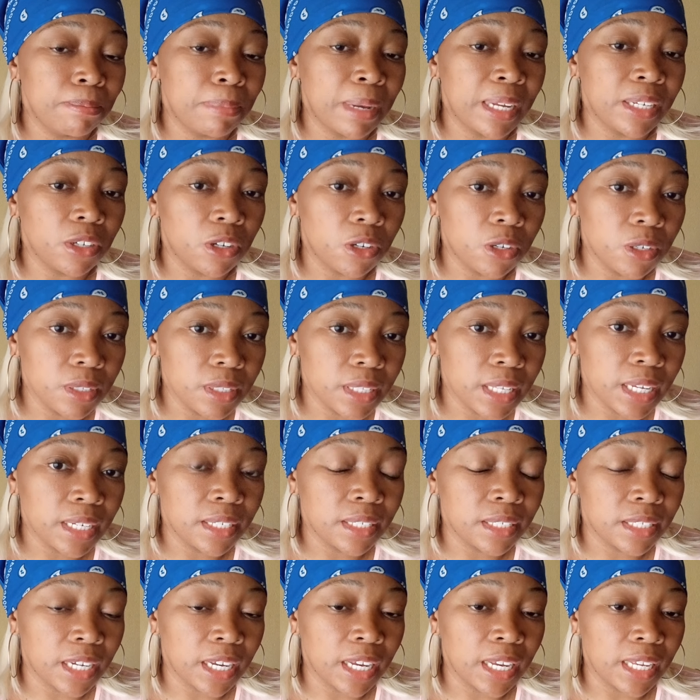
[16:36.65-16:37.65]
But on
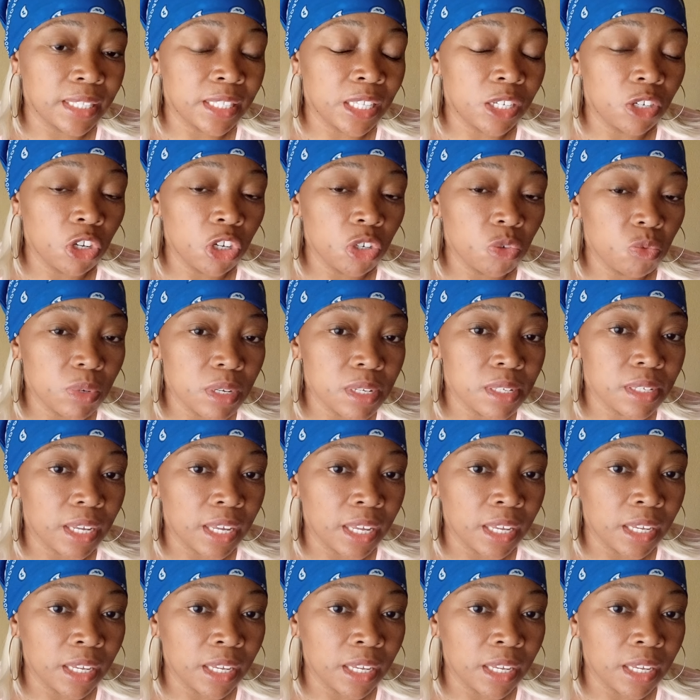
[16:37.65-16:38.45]
that day, the Lord was